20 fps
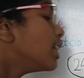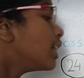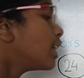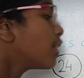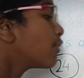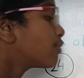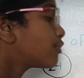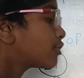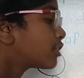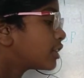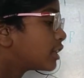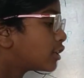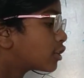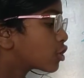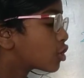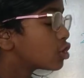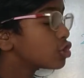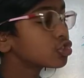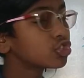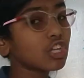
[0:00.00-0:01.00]
If here
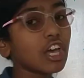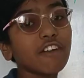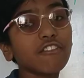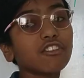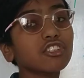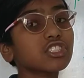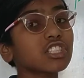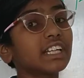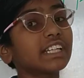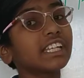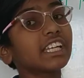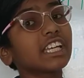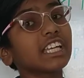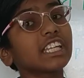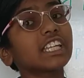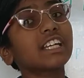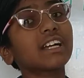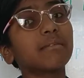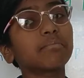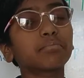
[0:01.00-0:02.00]
also I was getting
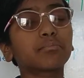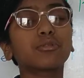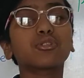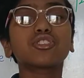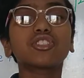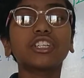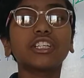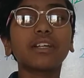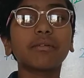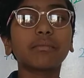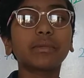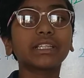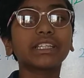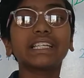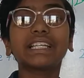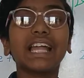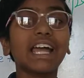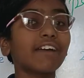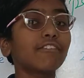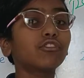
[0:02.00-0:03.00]
any composite number,
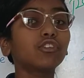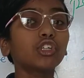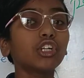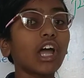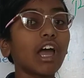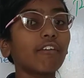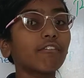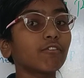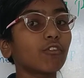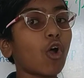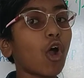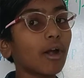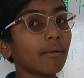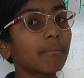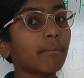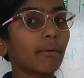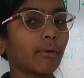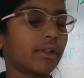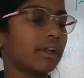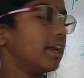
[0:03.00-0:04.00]
then I would have
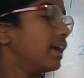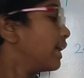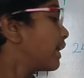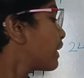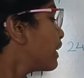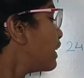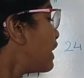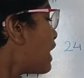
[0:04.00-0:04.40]
not put in it.